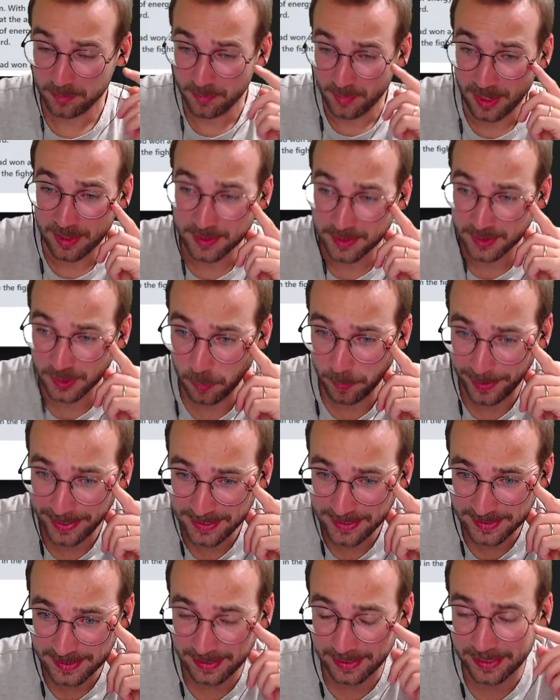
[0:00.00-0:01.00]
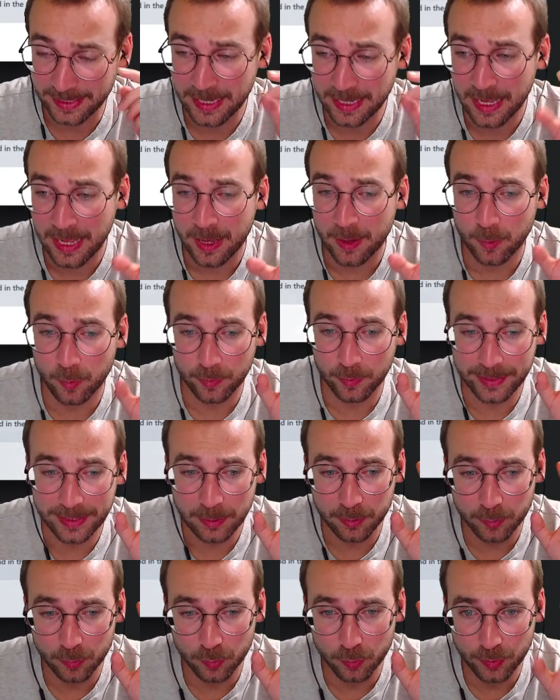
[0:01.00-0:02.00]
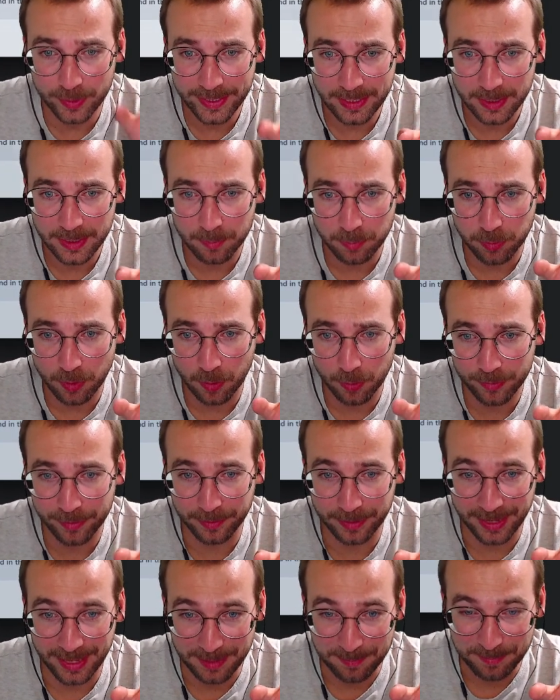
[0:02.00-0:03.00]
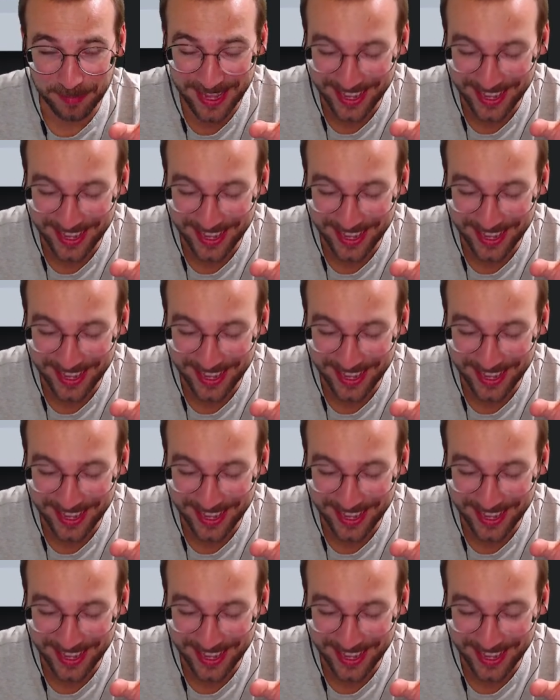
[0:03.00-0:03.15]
So basically, we really broke the game.